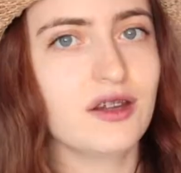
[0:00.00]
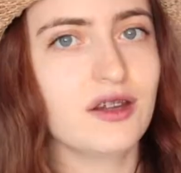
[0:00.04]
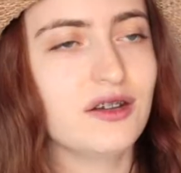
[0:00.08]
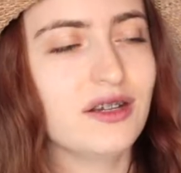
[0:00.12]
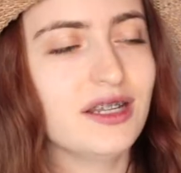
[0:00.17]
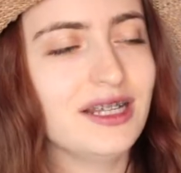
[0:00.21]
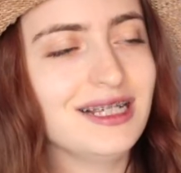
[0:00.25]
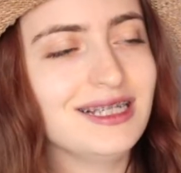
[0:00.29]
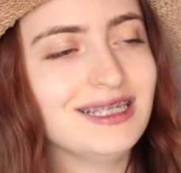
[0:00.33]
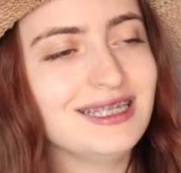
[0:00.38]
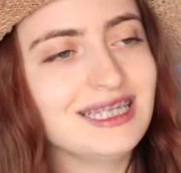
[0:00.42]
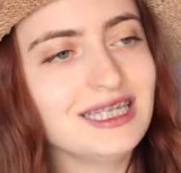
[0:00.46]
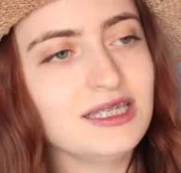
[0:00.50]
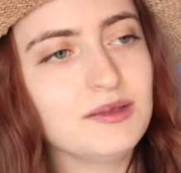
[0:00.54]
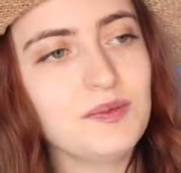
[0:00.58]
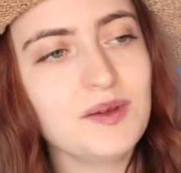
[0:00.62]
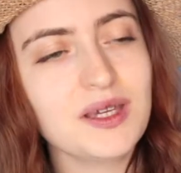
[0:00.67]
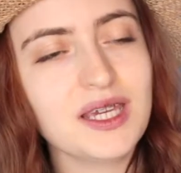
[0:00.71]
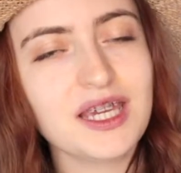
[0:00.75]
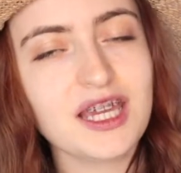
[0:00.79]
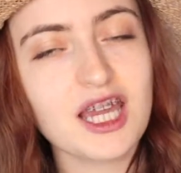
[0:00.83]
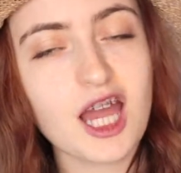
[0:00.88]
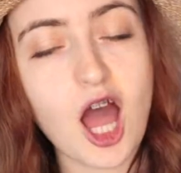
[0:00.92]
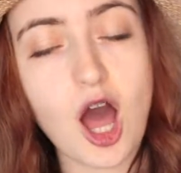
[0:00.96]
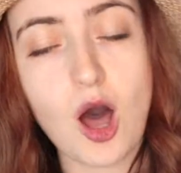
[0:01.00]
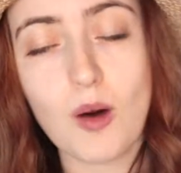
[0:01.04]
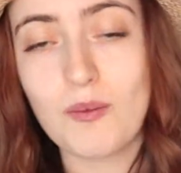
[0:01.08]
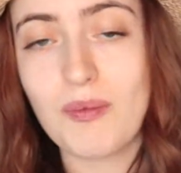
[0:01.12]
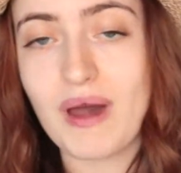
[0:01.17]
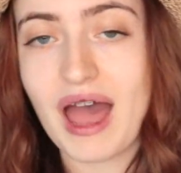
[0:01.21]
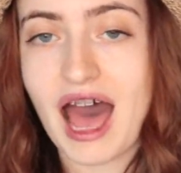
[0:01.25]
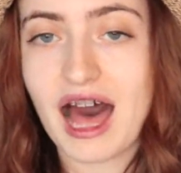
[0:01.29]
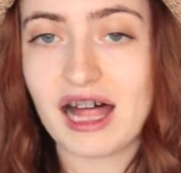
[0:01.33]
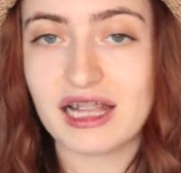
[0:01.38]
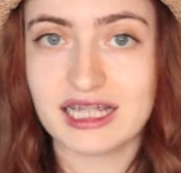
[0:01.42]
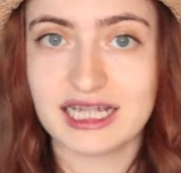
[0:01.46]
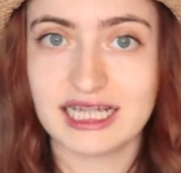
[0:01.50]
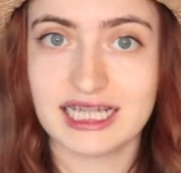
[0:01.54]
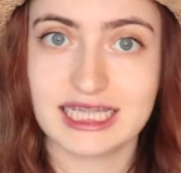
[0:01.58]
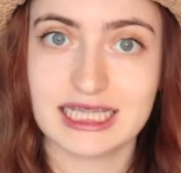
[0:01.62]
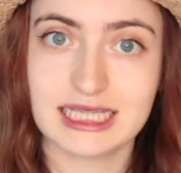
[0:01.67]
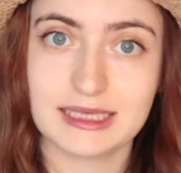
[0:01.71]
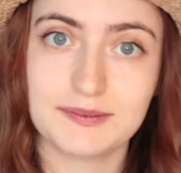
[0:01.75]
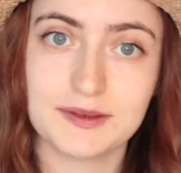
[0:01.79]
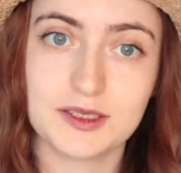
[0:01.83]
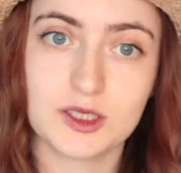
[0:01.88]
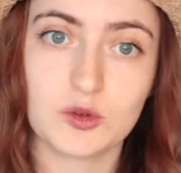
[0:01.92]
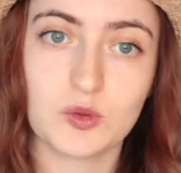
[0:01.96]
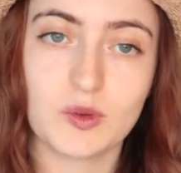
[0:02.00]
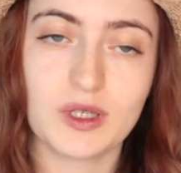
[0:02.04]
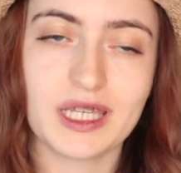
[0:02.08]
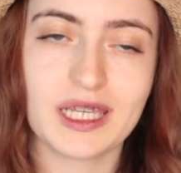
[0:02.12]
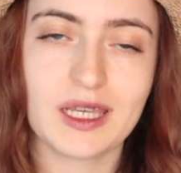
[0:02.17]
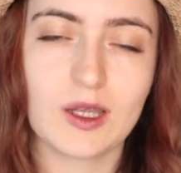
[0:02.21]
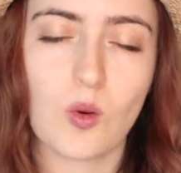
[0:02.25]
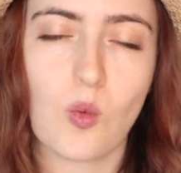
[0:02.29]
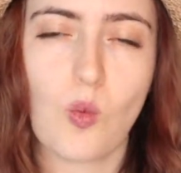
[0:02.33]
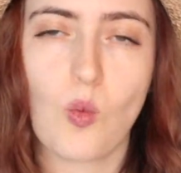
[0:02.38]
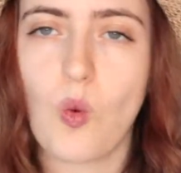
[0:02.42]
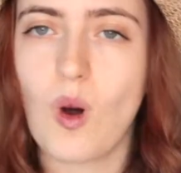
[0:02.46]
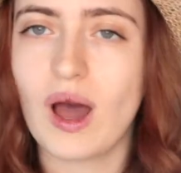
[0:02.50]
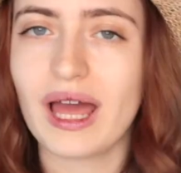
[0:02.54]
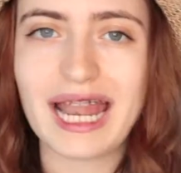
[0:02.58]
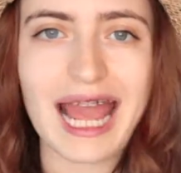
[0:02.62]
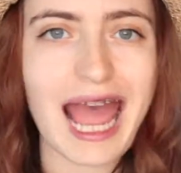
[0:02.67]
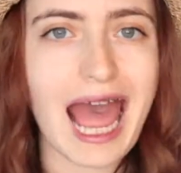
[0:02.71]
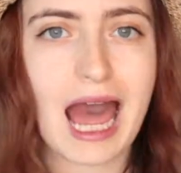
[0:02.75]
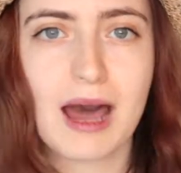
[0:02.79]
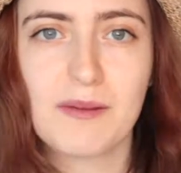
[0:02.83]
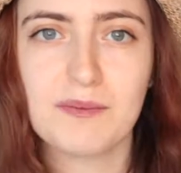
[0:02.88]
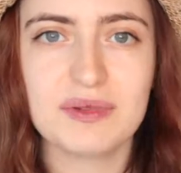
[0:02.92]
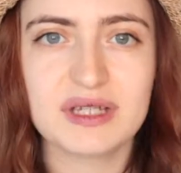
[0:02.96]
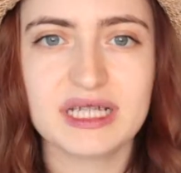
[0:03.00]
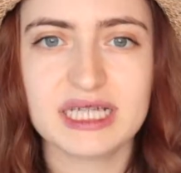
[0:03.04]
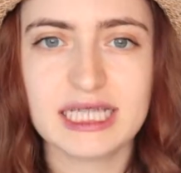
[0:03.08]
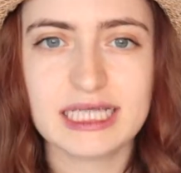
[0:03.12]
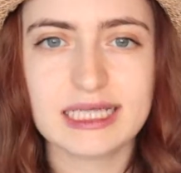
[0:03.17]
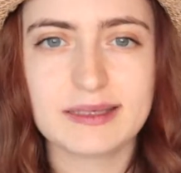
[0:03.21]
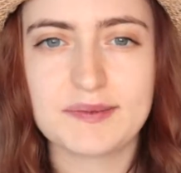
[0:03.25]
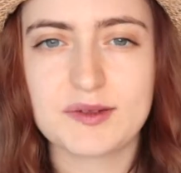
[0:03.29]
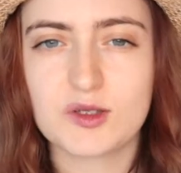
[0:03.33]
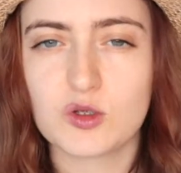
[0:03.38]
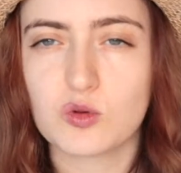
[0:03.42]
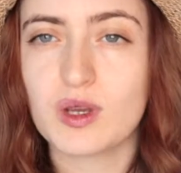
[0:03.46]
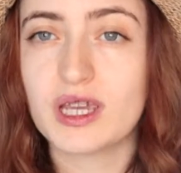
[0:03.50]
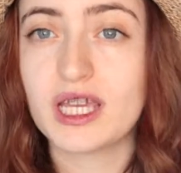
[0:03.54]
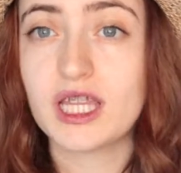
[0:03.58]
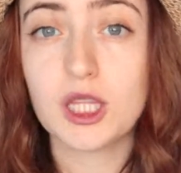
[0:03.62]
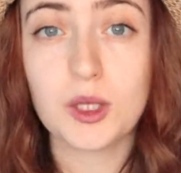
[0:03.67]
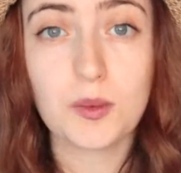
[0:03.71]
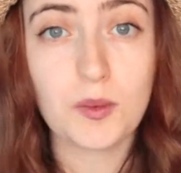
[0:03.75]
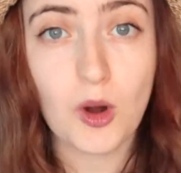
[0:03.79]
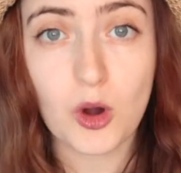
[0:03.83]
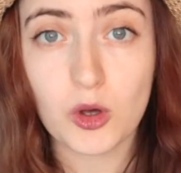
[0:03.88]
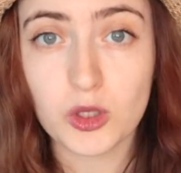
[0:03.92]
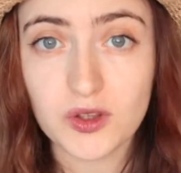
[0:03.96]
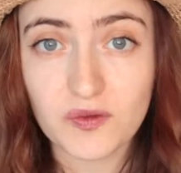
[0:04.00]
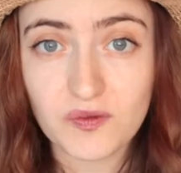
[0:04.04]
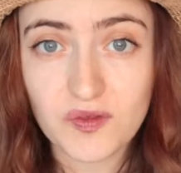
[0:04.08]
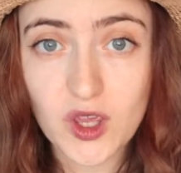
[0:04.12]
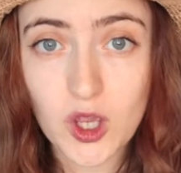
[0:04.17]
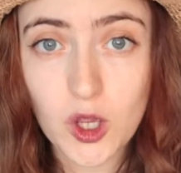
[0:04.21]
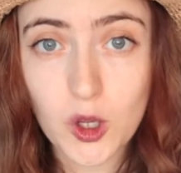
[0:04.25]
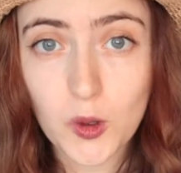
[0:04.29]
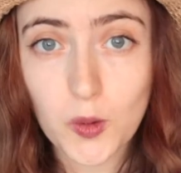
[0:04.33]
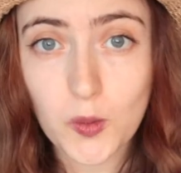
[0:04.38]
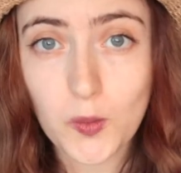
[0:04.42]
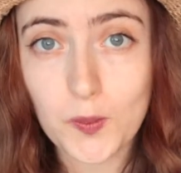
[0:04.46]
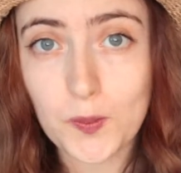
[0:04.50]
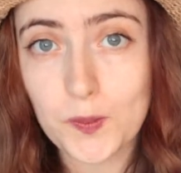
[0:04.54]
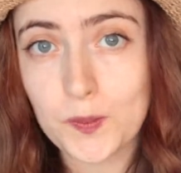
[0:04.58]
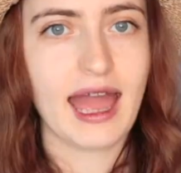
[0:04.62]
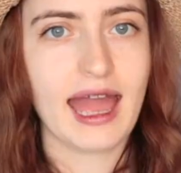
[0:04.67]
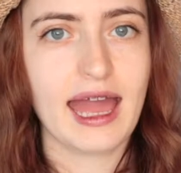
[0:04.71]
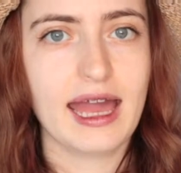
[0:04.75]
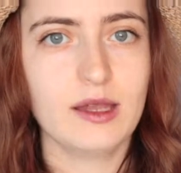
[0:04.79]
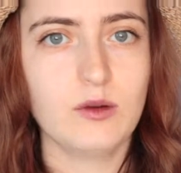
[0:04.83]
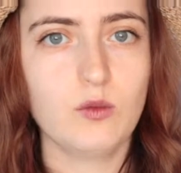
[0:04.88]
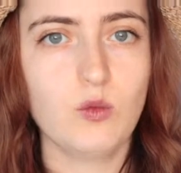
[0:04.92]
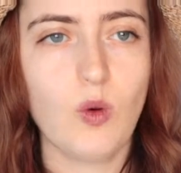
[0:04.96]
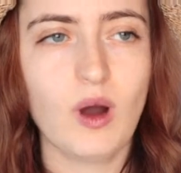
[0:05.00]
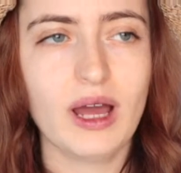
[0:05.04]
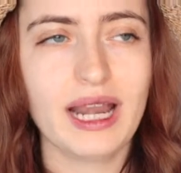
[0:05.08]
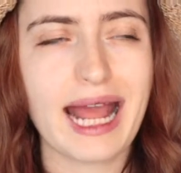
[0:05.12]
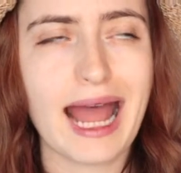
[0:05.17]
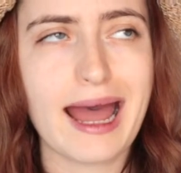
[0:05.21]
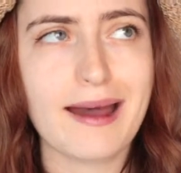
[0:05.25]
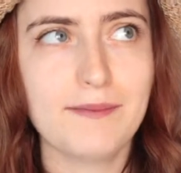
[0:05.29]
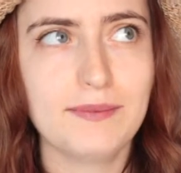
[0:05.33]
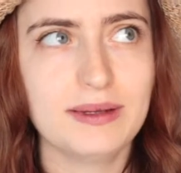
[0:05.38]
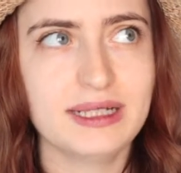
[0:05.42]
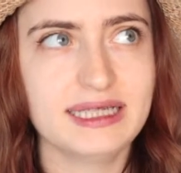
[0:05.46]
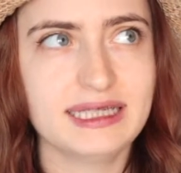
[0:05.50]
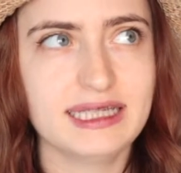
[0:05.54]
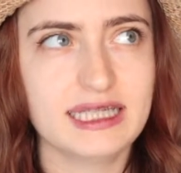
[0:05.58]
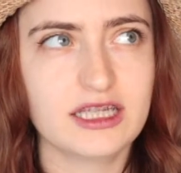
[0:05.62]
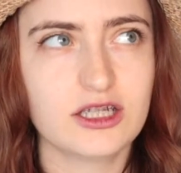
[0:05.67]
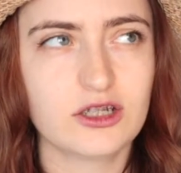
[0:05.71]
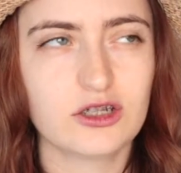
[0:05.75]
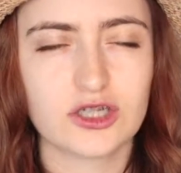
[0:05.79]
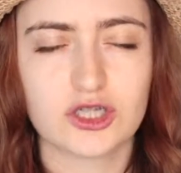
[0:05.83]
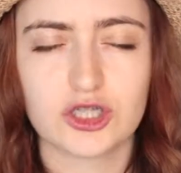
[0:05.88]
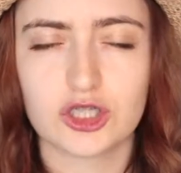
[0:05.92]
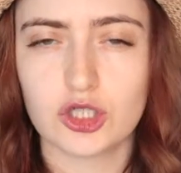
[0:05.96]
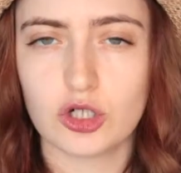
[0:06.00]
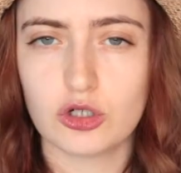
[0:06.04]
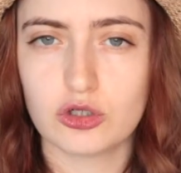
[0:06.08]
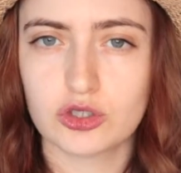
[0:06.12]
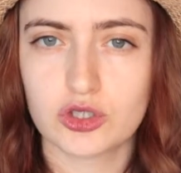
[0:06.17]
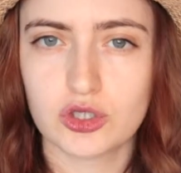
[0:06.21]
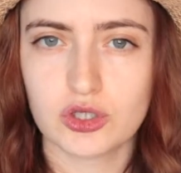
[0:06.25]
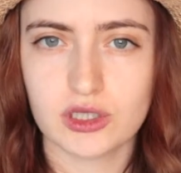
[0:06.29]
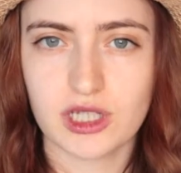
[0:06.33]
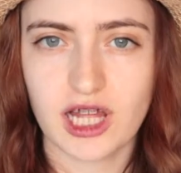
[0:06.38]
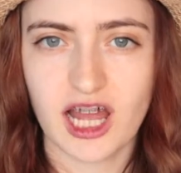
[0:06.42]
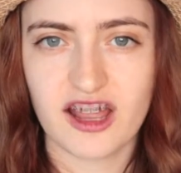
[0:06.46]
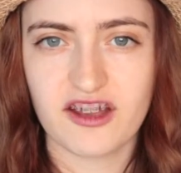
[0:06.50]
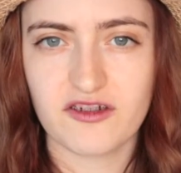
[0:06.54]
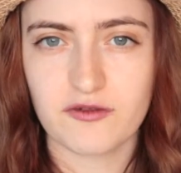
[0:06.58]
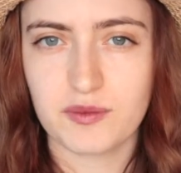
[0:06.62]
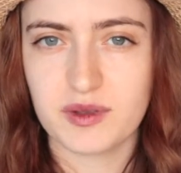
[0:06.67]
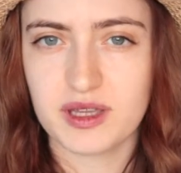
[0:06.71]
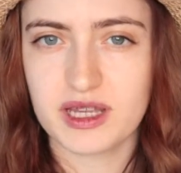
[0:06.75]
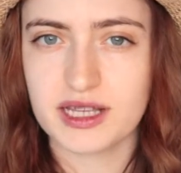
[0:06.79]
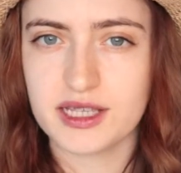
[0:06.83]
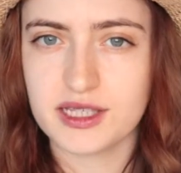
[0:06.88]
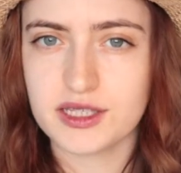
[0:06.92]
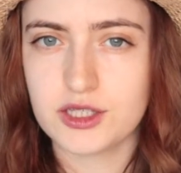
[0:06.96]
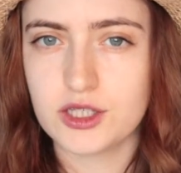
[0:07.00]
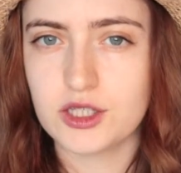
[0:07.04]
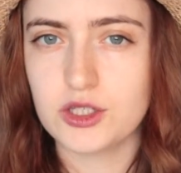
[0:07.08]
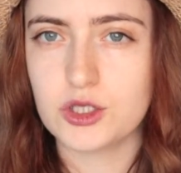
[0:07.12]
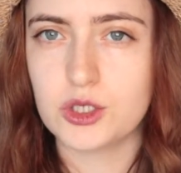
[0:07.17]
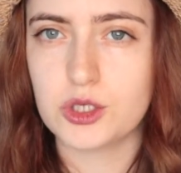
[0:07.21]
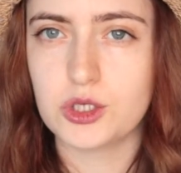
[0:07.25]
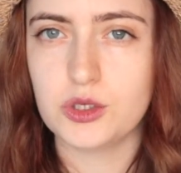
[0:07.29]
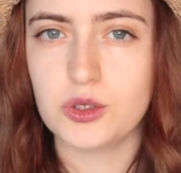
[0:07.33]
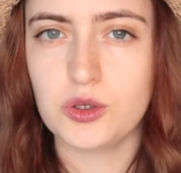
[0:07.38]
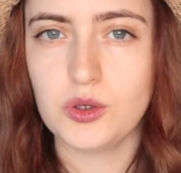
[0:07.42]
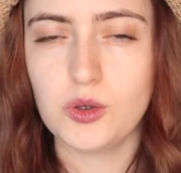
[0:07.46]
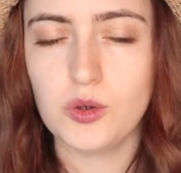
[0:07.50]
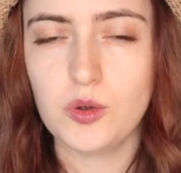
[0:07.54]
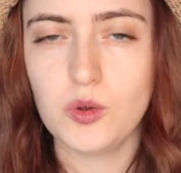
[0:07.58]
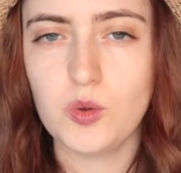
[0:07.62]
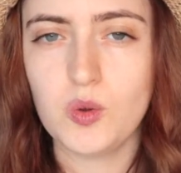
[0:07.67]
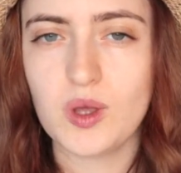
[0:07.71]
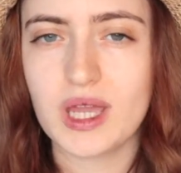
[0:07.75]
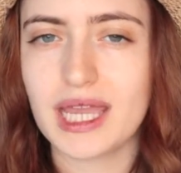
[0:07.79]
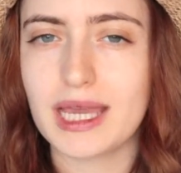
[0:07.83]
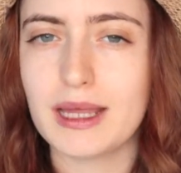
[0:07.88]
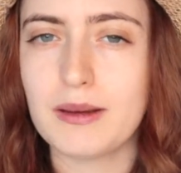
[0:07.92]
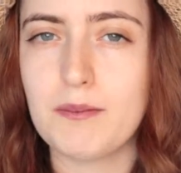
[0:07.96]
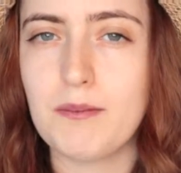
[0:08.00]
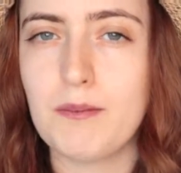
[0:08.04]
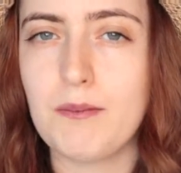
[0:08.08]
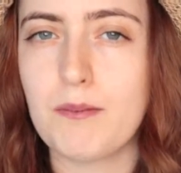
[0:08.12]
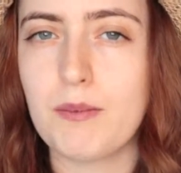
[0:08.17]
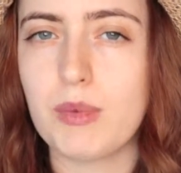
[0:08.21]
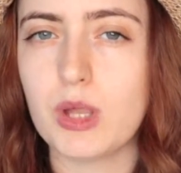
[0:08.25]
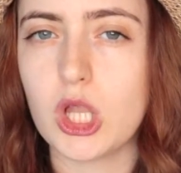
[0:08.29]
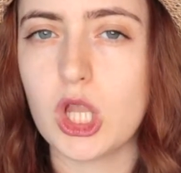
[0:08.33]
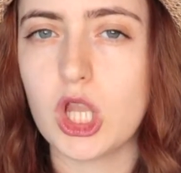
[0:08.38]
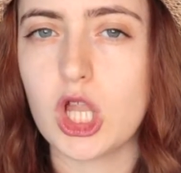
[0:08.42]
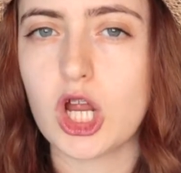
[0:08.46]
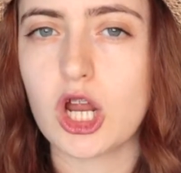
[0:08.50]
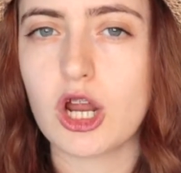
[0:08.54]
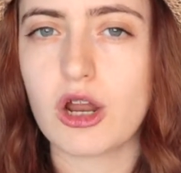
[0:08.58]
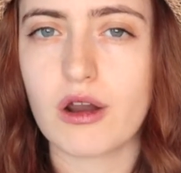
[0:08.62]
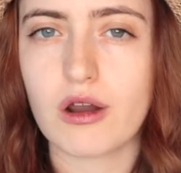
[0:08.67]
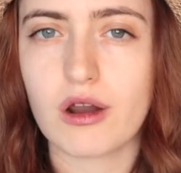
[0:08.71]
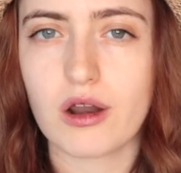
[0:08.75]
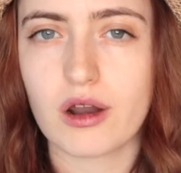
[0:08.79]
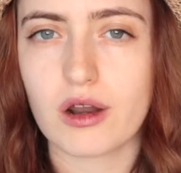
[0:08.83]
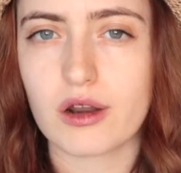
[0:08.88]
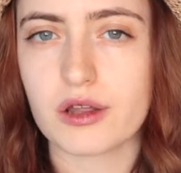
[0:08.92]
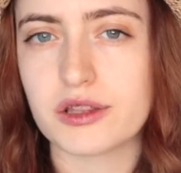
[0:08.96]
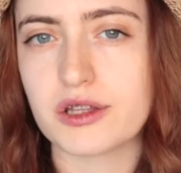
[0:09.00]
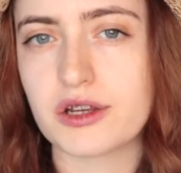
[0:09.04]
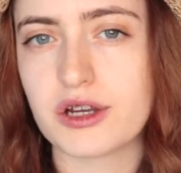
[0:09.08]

needs to be a balance between what happens between the both of you and what happens in your social life, because the two can blur.